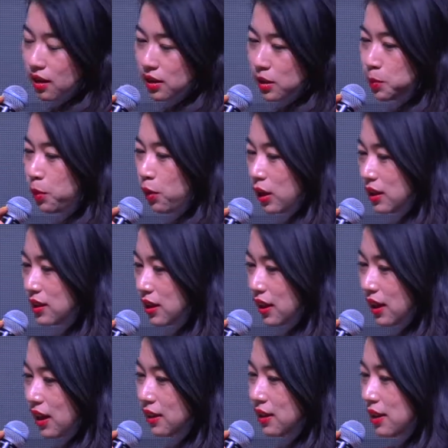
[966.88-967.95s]

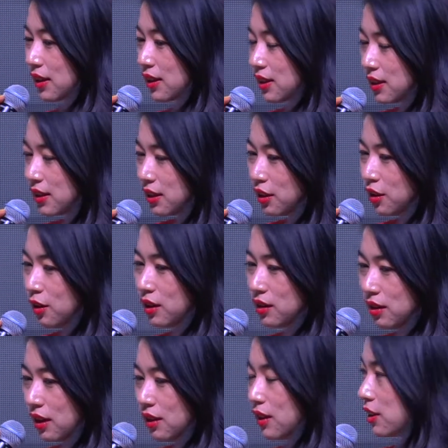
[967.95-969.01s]
exploiting, I think
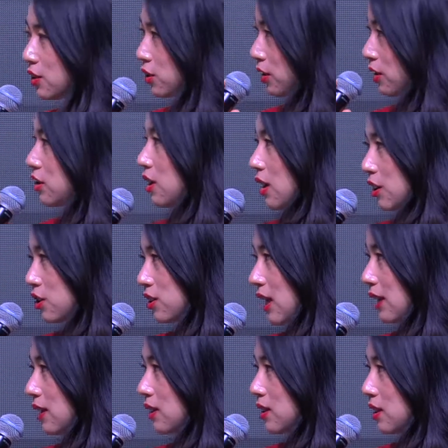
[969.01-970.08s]
it links to
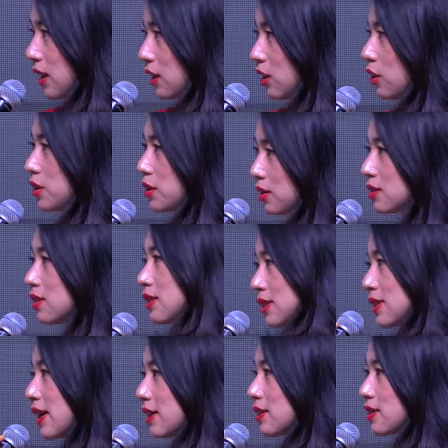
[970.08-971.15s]
intentionality and also
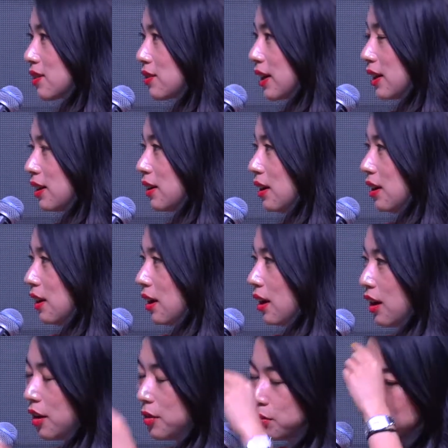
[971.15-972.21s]
success, right?
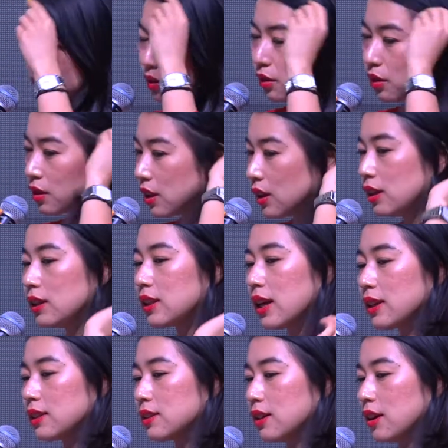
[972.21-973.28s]
Do you think
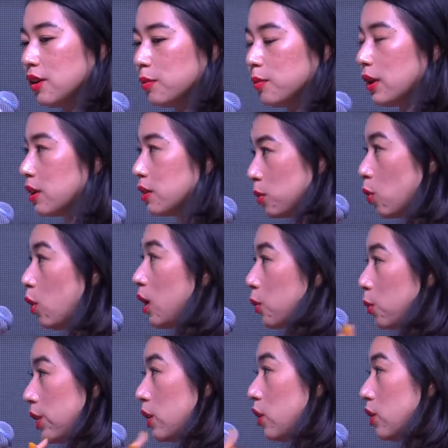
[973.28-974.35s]
that in
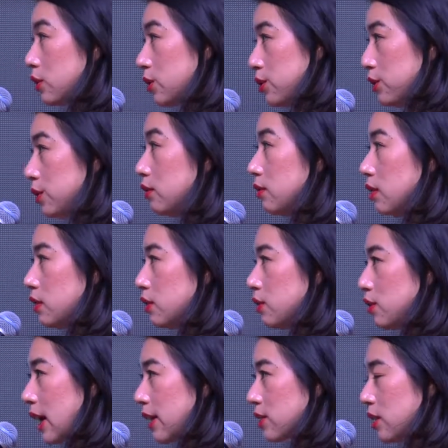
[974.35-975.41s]
what we all do
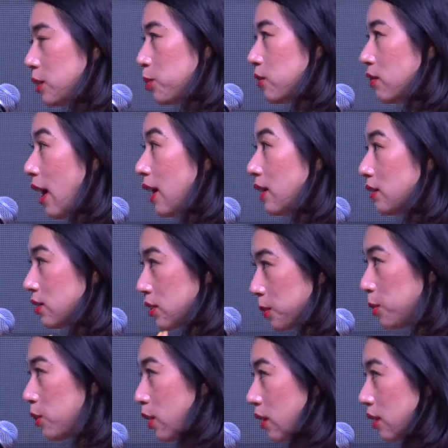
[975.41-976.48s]
to actually provide
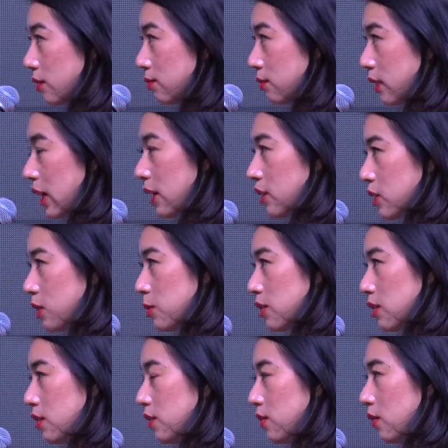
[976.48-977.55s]
support, right, in
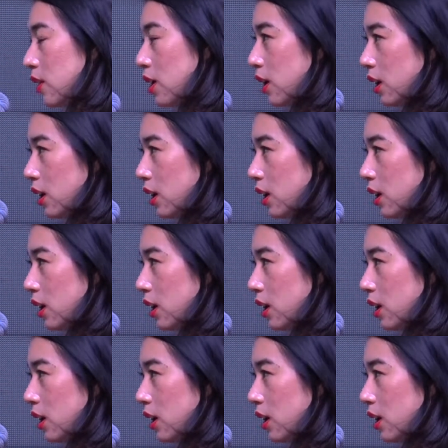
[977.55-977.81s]
terms of